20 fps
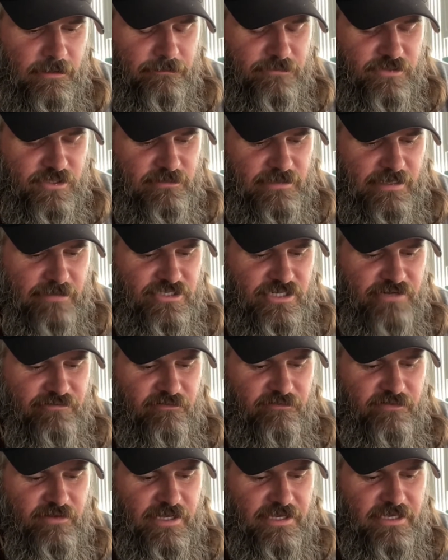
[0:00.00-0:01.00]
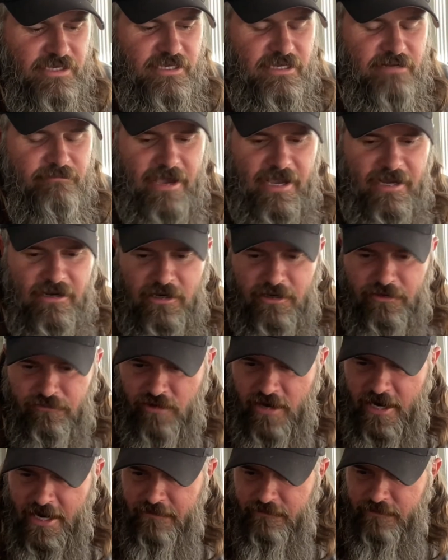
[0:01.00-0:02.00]
Sometimes you never feel like you get it back on
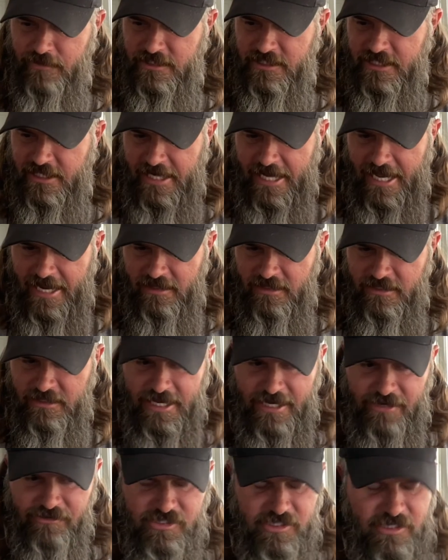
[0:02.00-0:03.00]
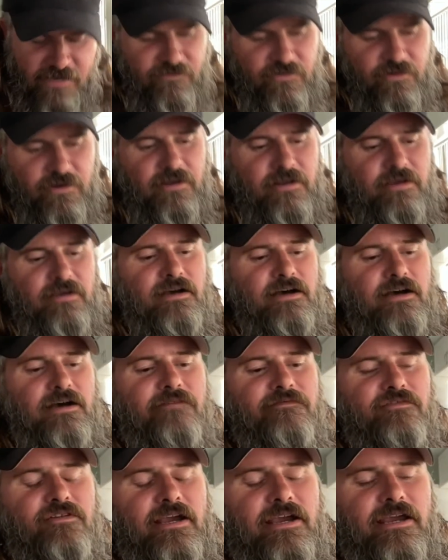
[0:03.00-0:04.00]
right when you take it out of the housing if you're
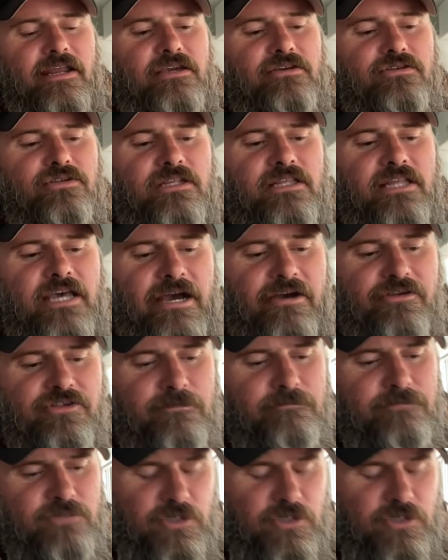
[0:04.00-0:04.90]
not gonna use it in the housing.